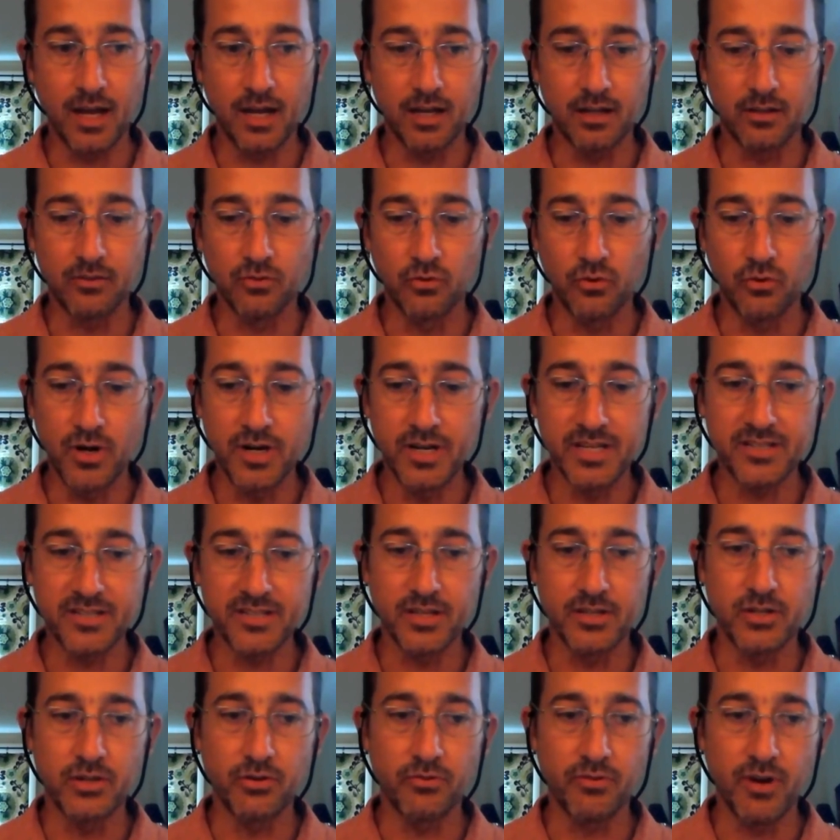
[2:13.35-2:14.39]
Uh, Lauren
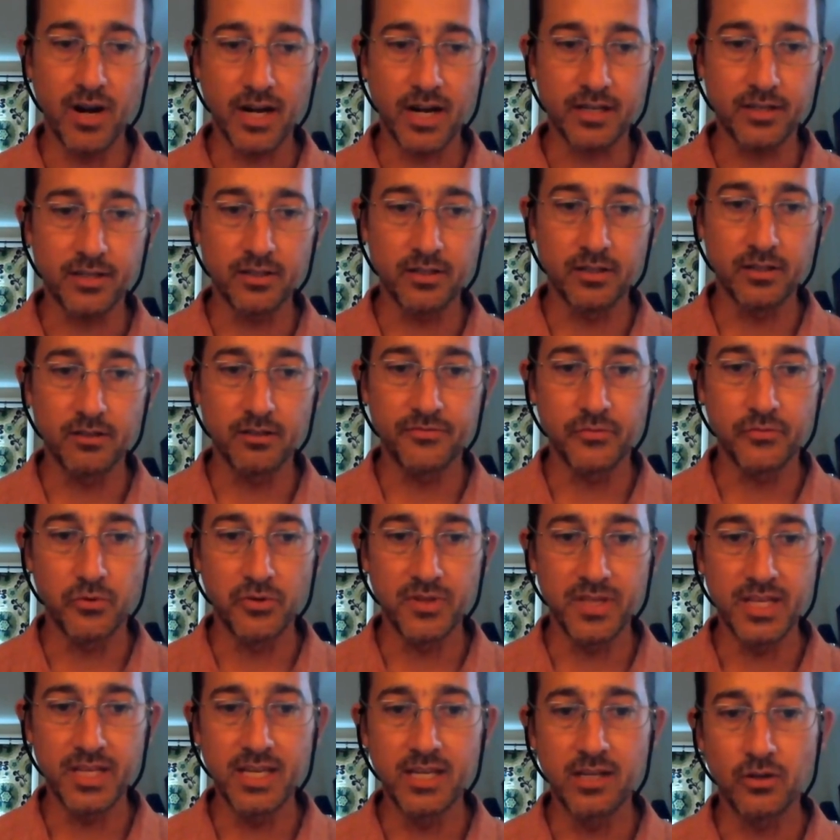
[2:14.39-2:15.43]
is the director
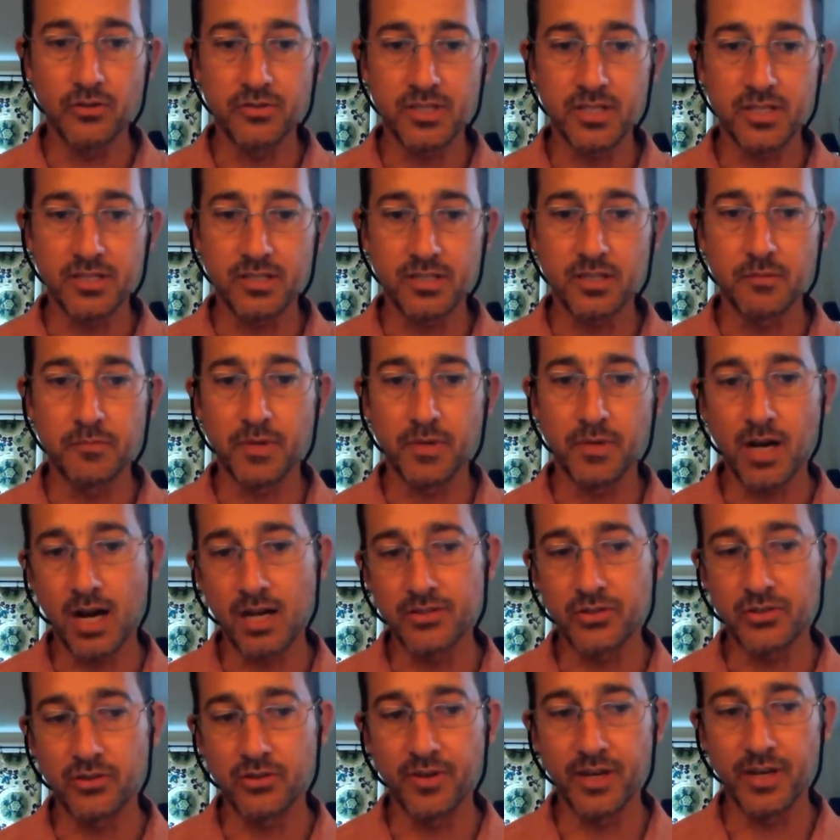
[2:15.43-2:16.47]
for the Ecosystem
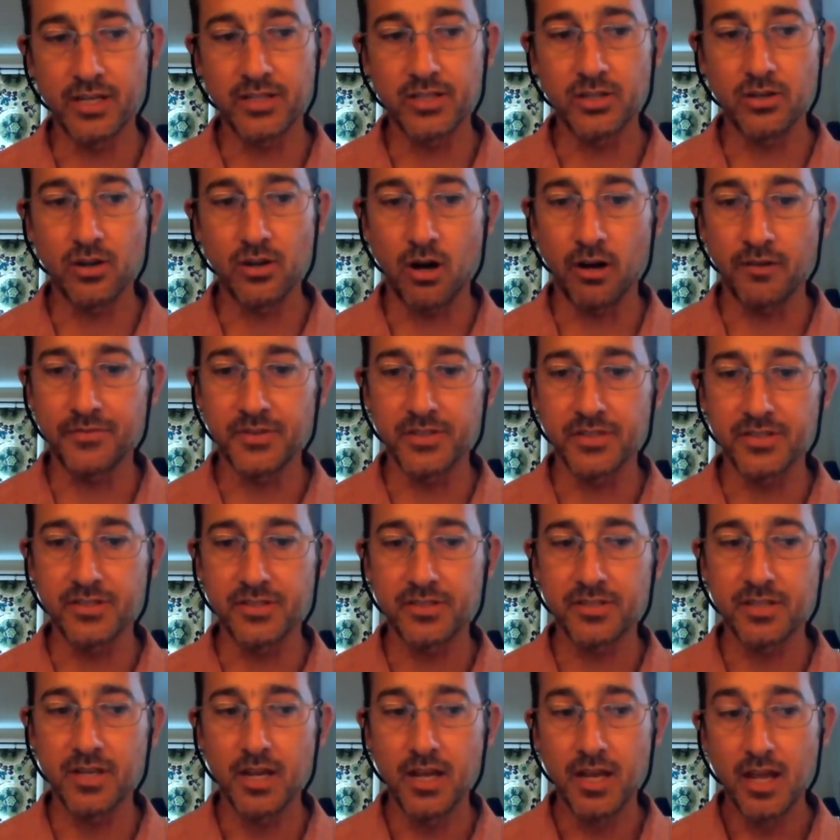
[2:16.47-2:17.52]
Conservation
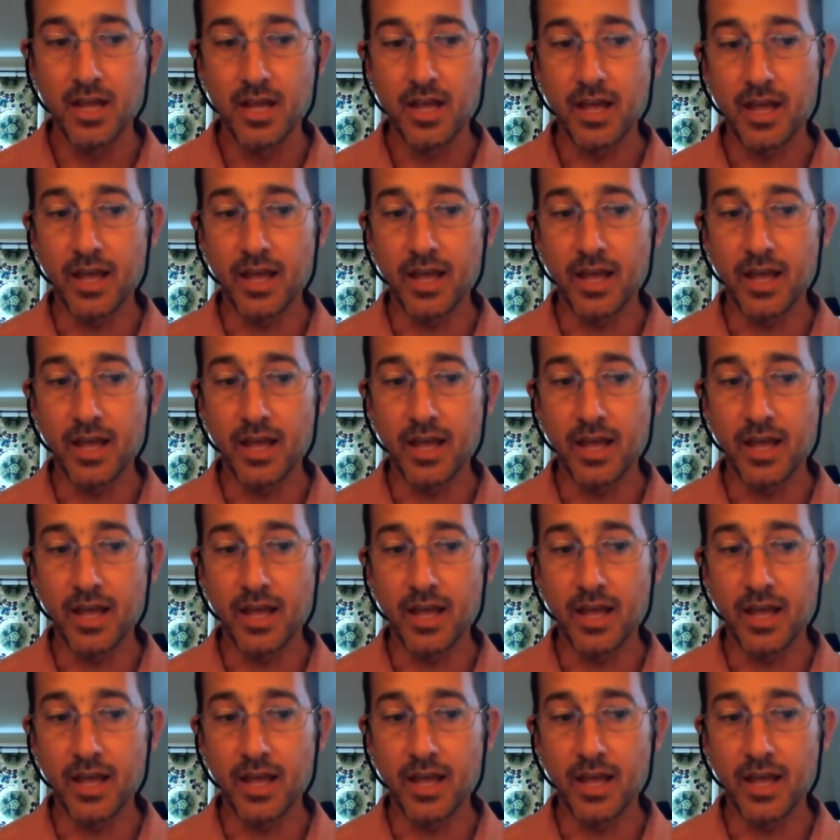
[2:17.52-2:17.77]
Office